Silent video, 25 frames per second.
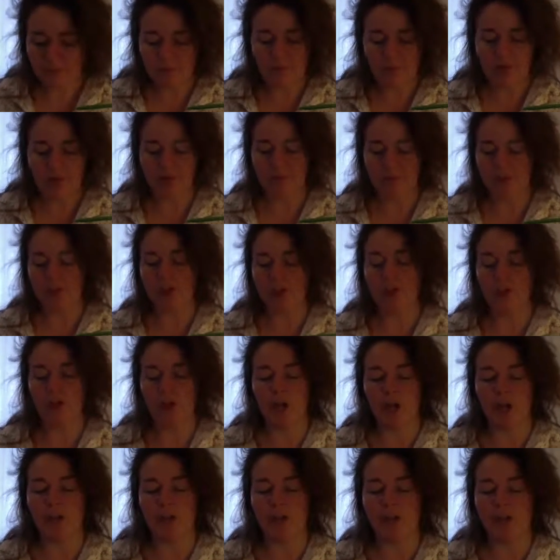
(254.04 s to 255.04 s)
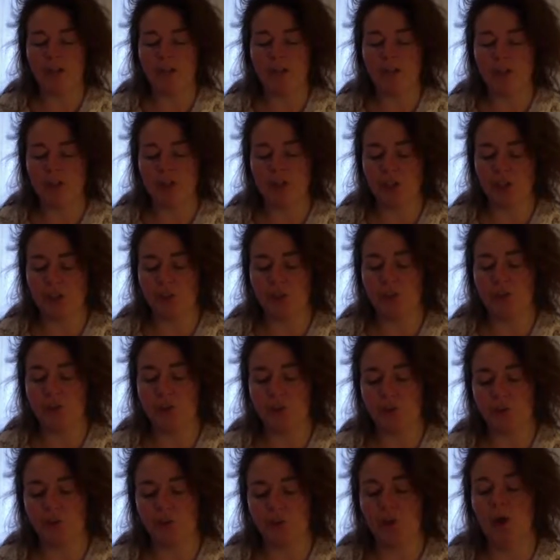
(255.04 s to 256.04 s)
And then you go into
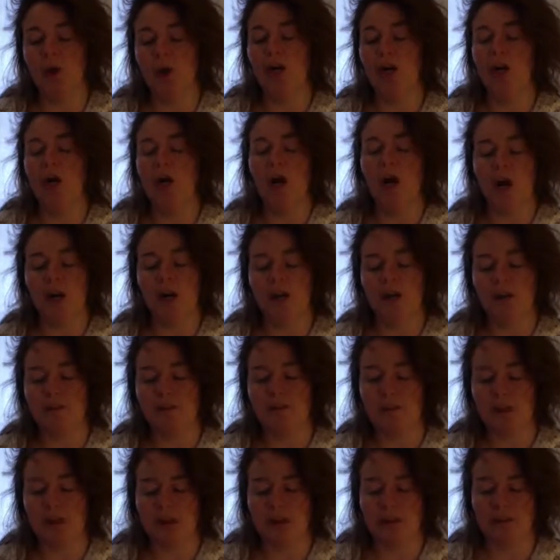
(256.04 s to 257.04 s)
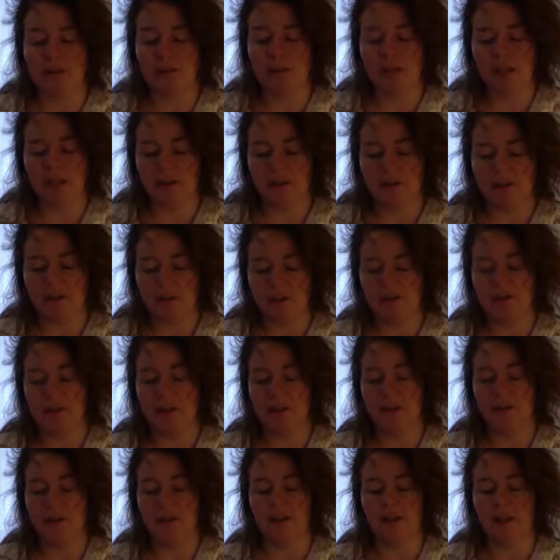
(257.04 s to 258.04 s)
your I love life, I love
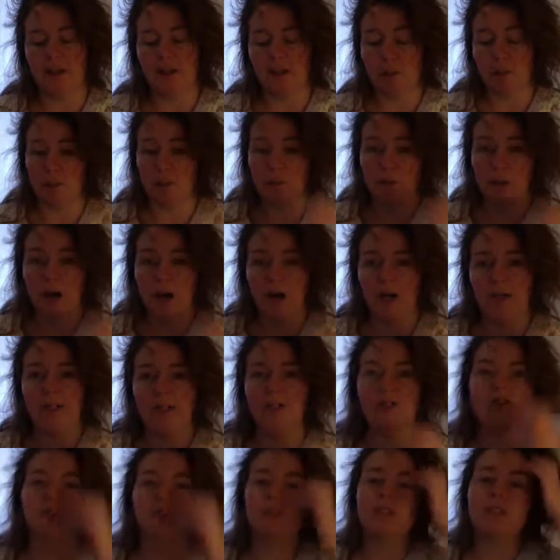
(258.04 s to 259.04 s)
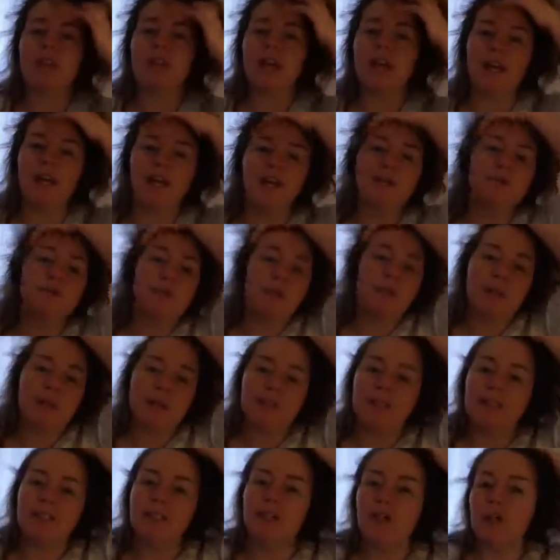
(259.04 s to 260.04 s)
living in your mind. You say it and
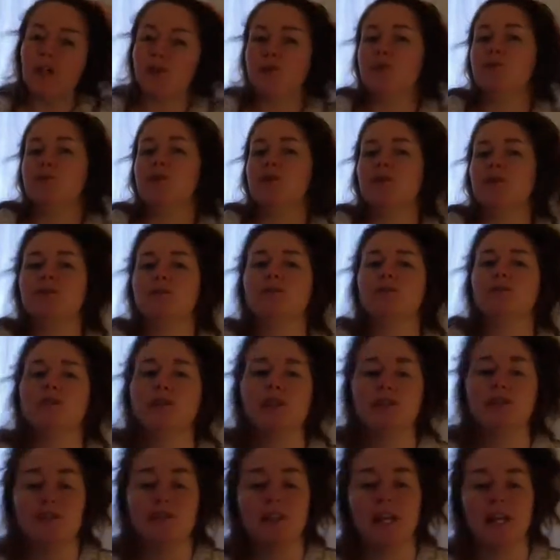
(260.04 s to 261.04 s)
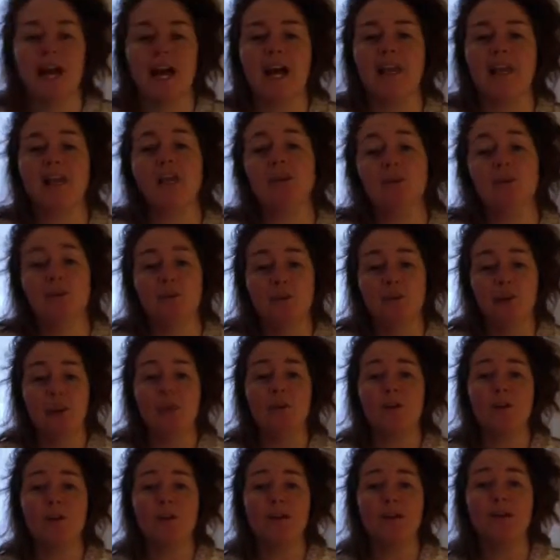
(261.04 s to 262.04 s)
repeat it over and over and over again. And you
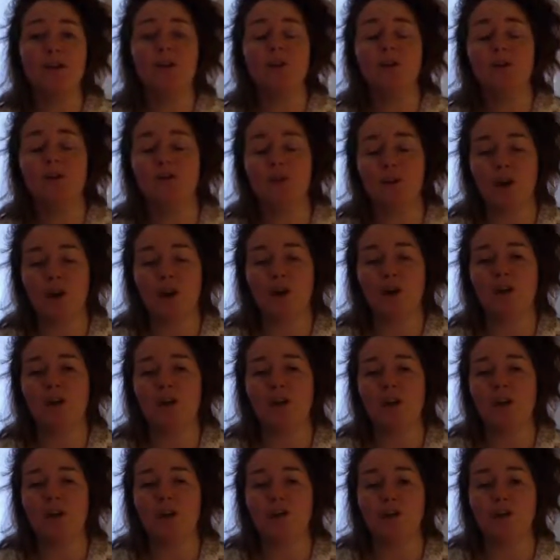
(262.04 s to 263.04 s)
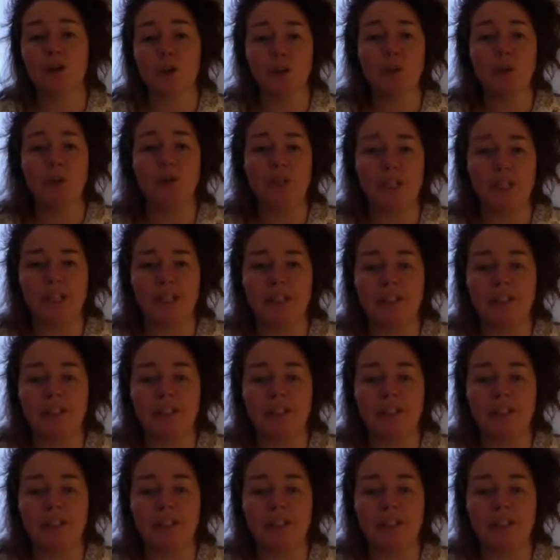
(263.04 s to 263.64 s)
follow the recording.